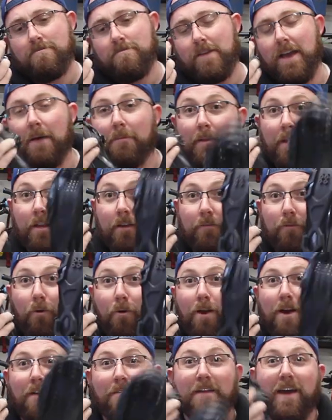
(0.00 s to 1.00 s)
yep, another
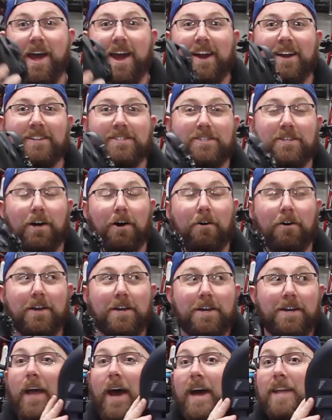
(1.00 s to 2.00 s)
four on there. So
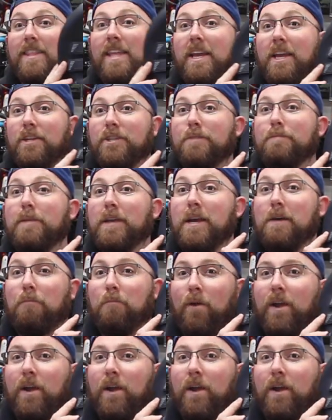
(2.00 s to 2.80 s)
I think you should be good,